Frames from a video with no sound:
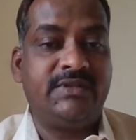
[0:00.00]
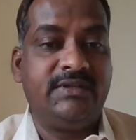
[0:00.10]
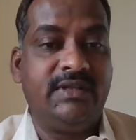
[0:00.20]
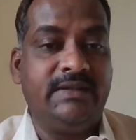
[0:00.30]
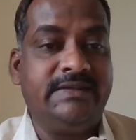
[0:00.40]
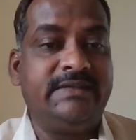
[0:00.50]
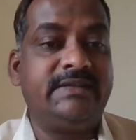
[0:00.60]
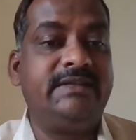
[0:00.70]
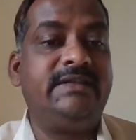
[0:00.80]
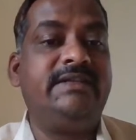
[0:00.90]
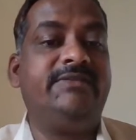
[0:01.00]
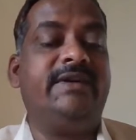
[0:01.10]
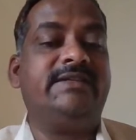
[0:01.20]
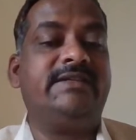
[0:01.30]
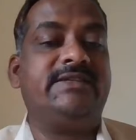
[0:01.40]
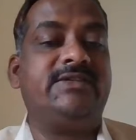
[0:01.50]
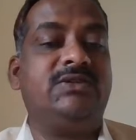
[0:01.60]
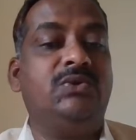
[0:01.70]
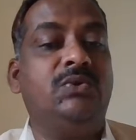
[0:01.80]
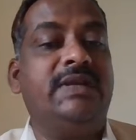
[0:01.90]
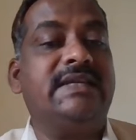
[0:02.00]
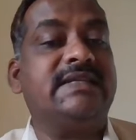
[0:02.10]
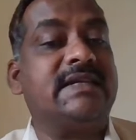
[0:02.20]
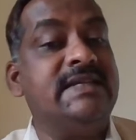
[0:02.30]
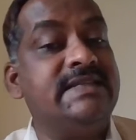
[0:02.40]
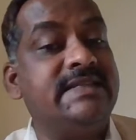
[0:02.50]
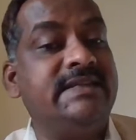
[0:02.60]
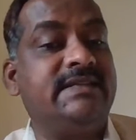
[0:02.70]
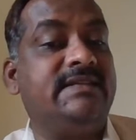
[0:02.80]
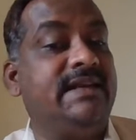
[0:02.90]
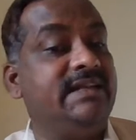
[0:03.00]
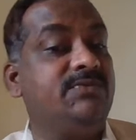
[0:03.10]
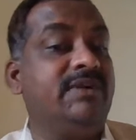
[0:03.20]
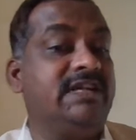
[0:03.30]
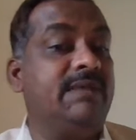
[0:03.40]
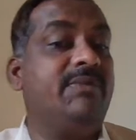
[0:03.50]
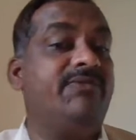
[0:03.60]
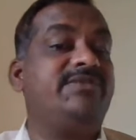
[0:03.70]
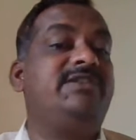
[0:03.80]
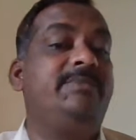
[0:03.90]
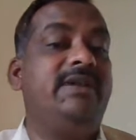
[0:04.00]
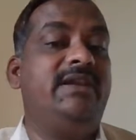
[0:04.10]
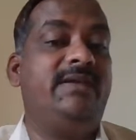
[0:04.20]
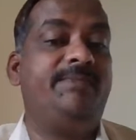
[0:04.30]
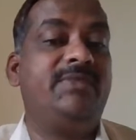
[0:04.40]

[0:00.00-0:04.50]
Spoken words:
the literary devices known as a conceit, that is one type of the simile.